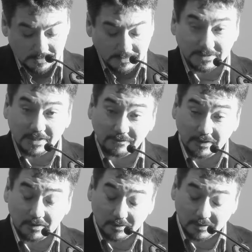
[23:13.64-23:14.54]
Save
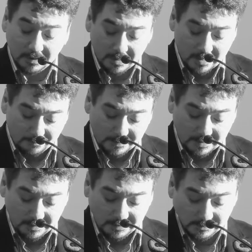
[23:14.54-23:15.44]
the Arctic
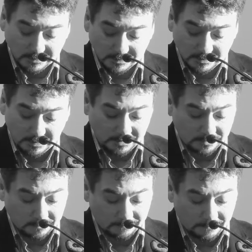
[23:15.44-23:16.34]
campaigns
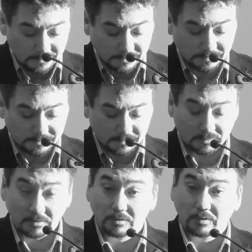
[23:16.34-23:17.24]
need to first
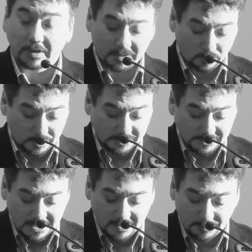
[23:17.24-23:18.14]
look at what is
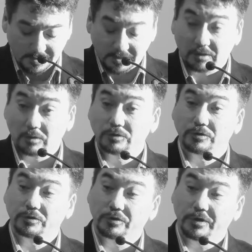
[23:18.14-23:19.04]
happening
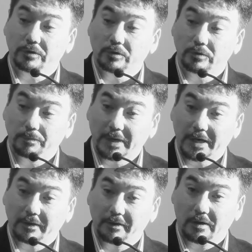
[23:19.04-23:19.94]
closer to their own
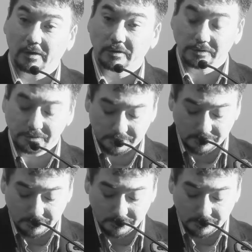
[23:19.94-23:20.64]
backyards